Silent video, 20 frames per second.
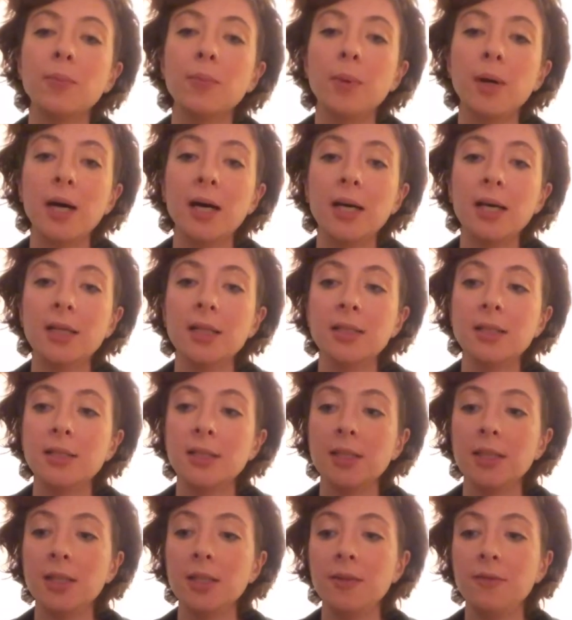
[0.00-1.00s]

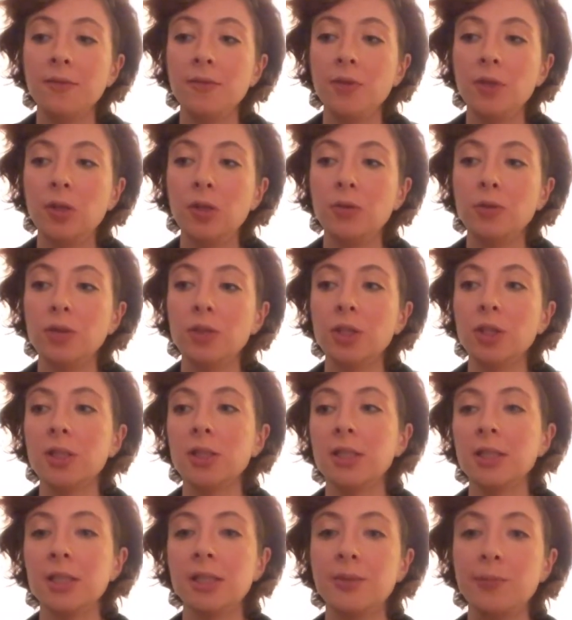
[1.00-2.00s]
But if you
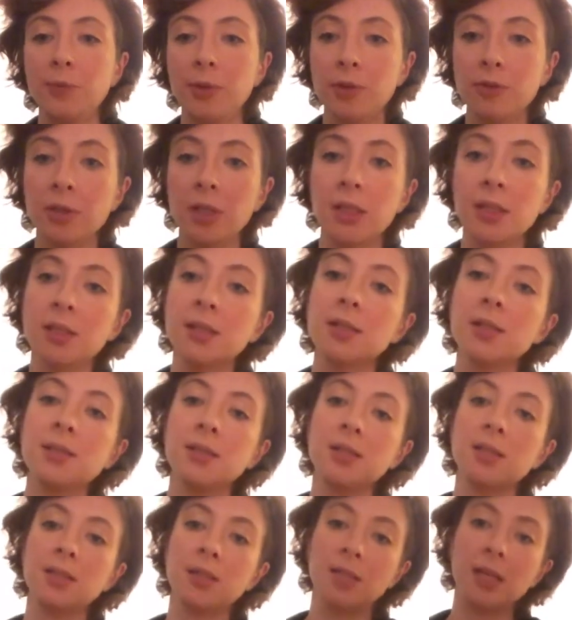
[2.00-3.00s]
just
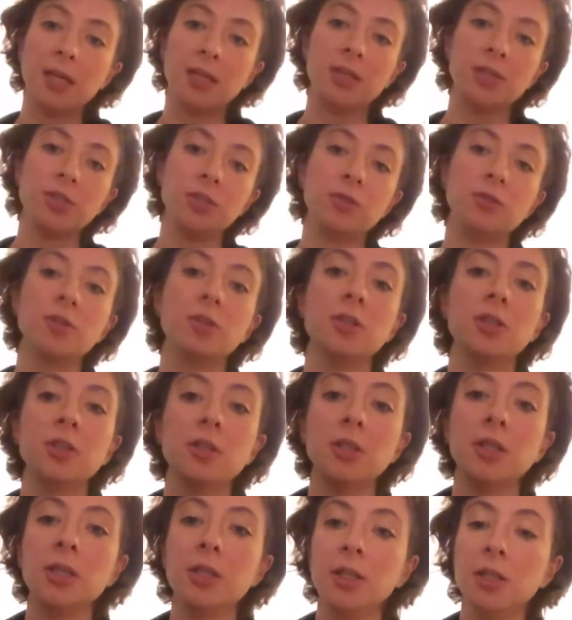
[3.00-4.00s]
experience that your
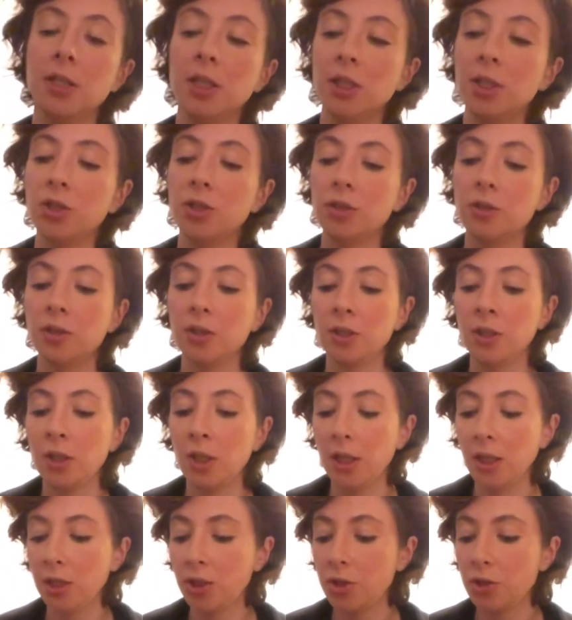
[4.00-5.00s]

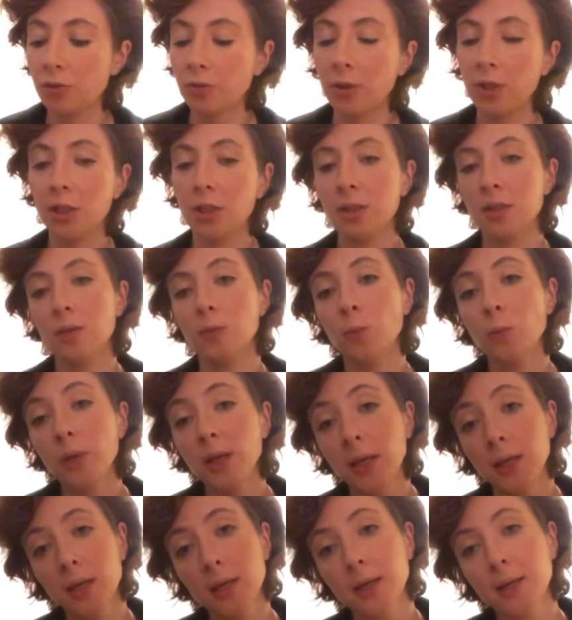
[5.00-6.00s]
knee joint is
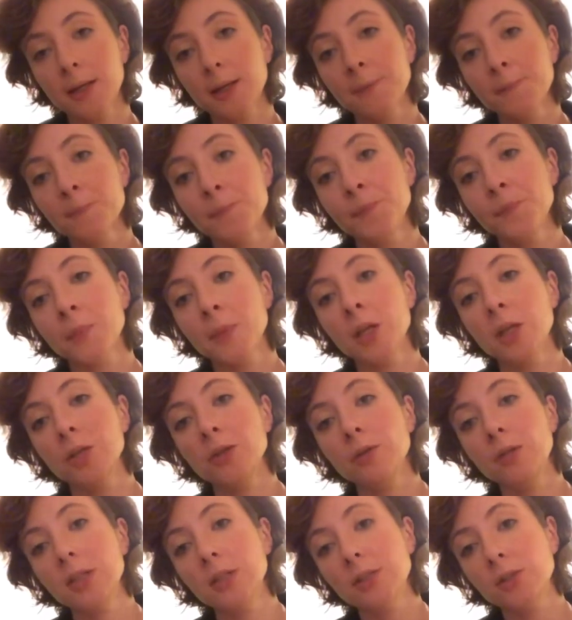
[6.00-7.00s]
weak,
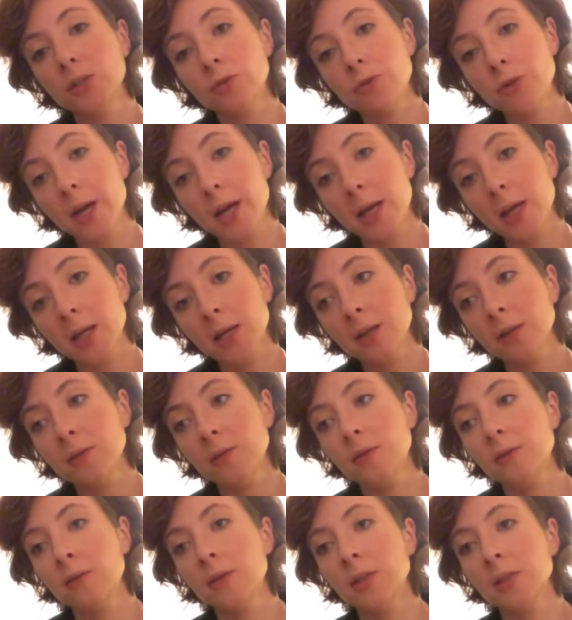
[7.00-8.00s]
you need
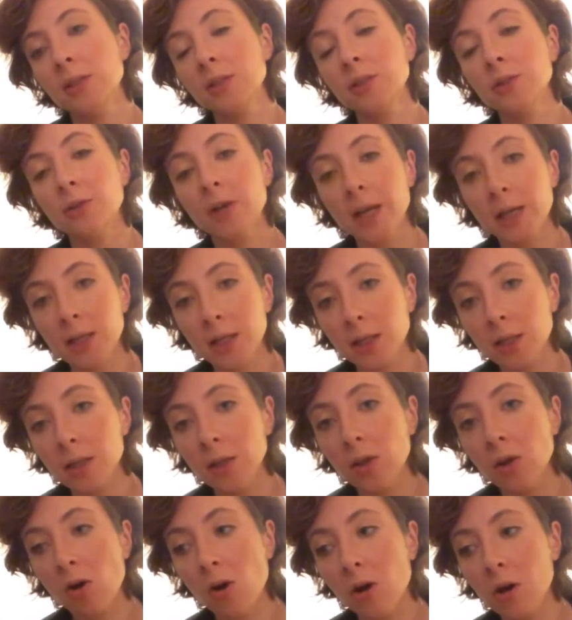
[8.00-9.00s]
strength, it's cracking
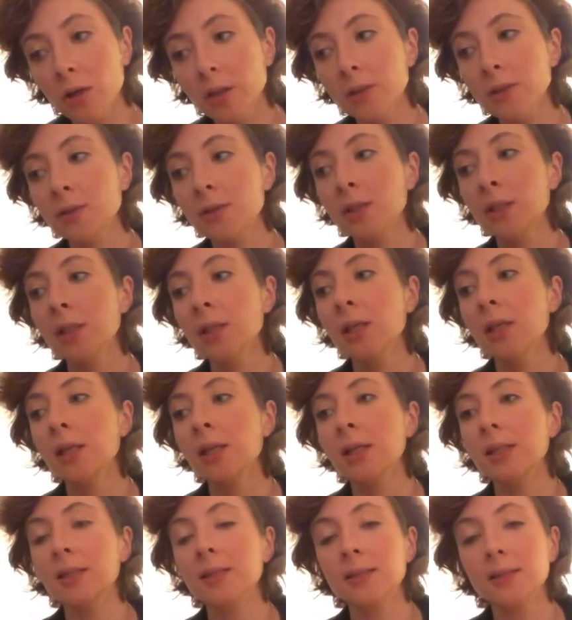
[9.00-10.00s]
a lot,
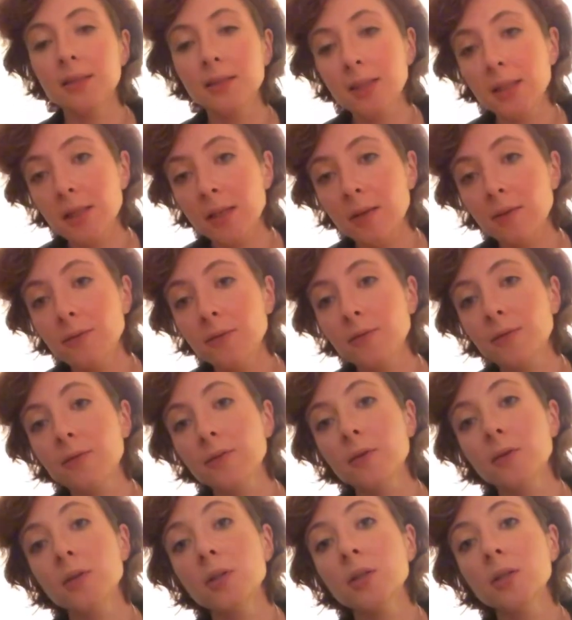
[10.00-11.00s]
it's
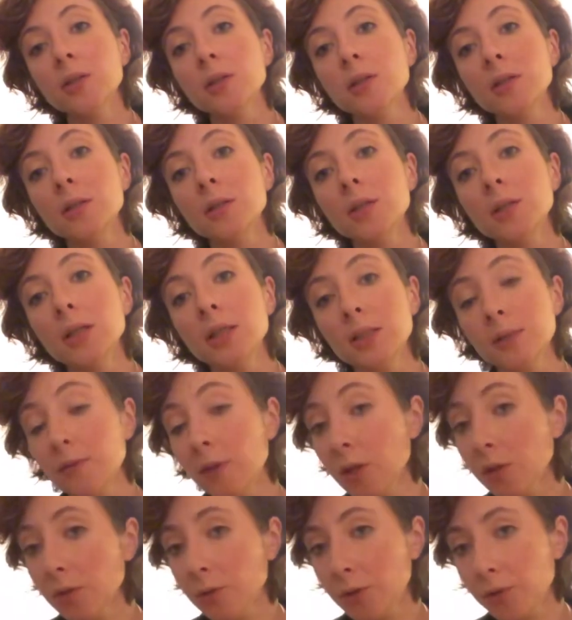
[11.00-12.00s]
stiff, it's
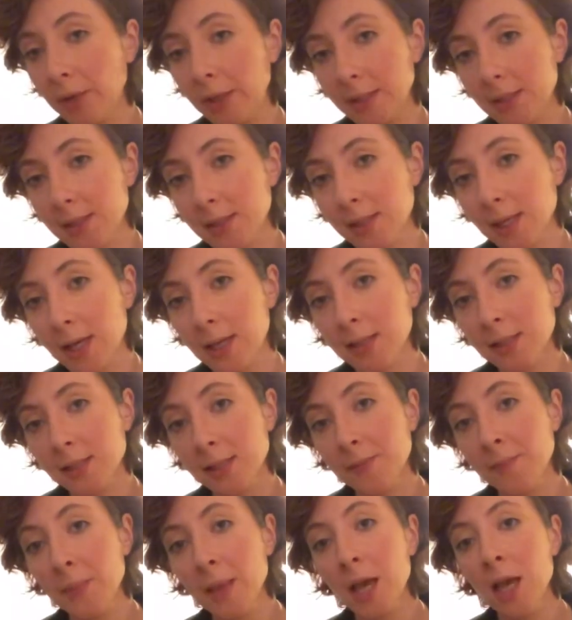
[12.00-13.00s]
very good to
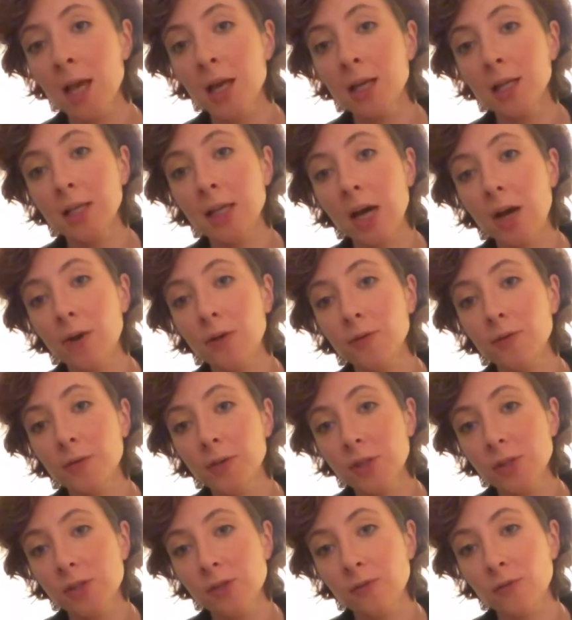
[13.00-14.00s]
exercise. Now,
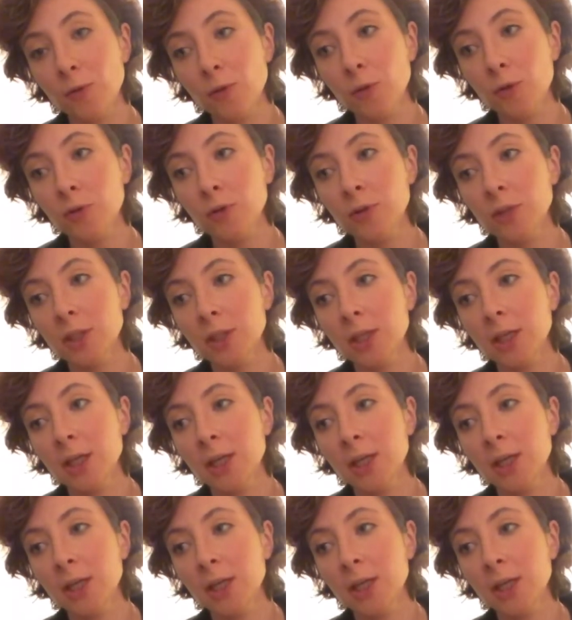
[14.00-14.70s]
first of all,